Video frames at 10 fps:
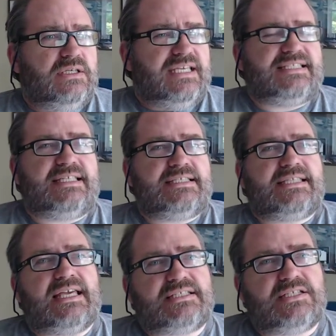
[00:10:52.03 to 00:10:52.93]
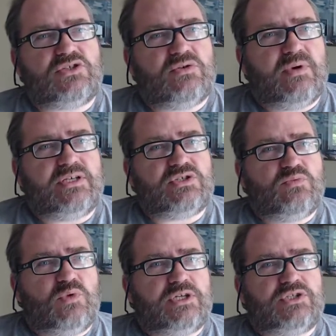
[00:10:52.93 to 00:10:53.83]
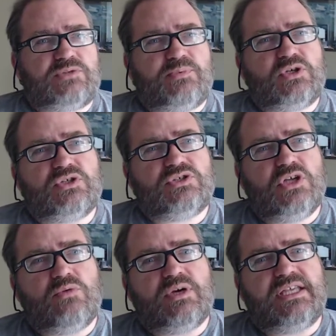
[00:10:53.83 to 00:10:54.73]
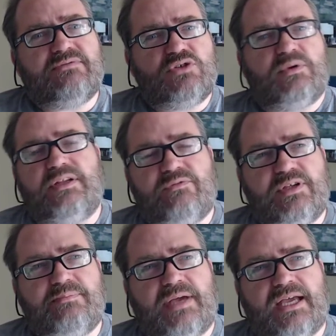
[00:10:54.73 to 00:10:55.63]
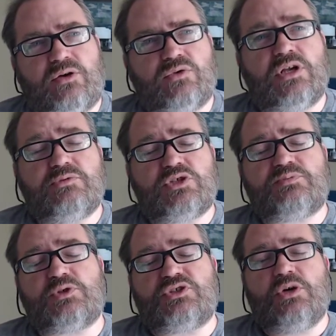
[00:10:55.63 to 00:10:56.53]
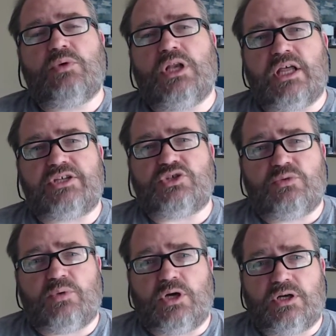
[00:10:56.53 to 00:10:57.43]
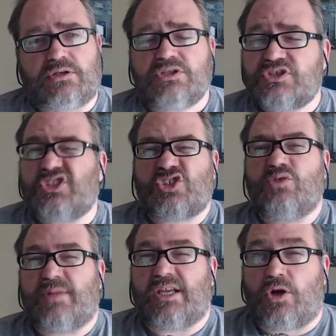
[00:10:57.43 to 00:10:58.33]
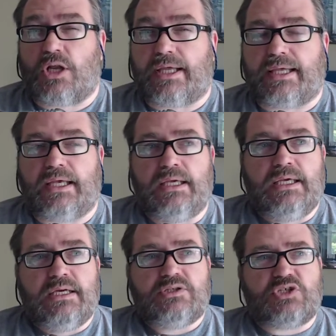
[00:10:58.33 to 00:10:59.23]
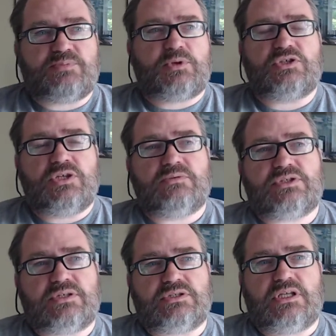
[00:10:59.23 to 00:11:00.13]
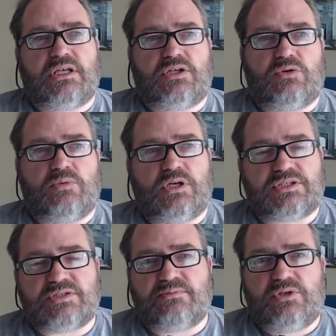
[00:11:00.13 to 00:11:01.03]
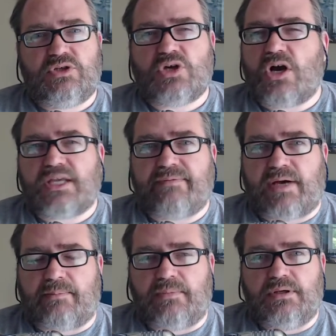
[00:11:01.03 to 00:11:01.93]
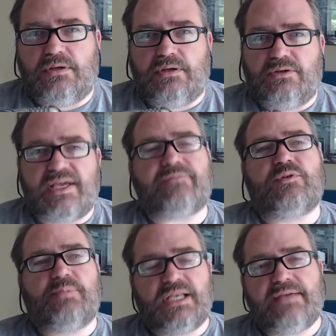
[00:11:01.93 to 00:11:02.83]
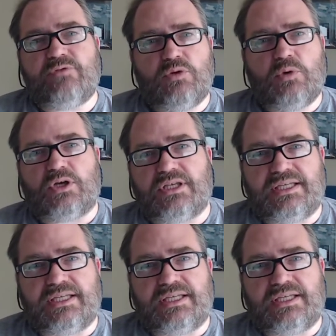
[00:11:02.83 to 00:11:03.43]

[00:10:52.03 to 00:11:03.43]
Is this that situation where just because no one gives you any feedback, or just because no one likes your work, let's assume they don't like it, just because no one doesn't like your work doesn't mean you can't give up. You have to believe in your work and